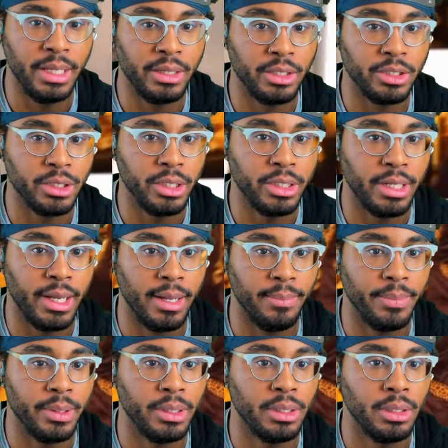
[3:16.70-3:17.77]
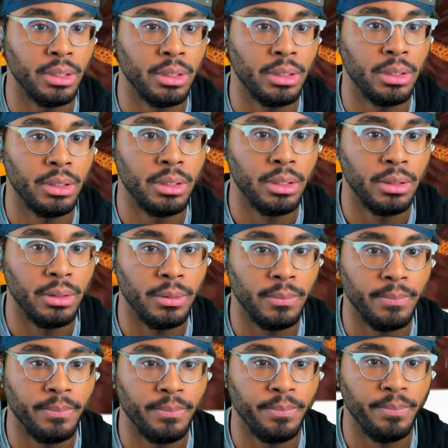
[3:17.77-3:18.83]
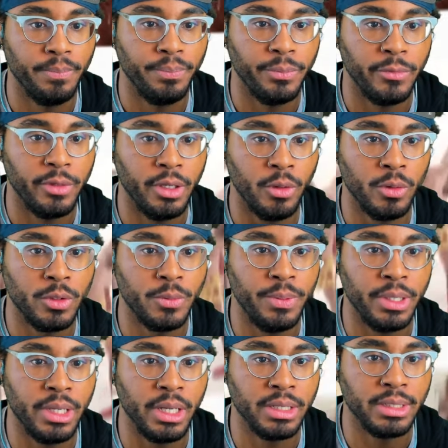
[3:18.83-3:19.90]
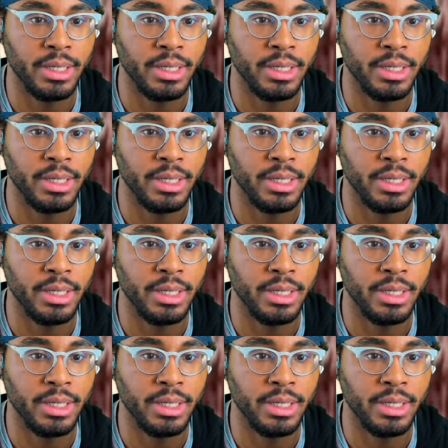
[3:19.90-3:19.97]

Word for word: the trend happen. It was because of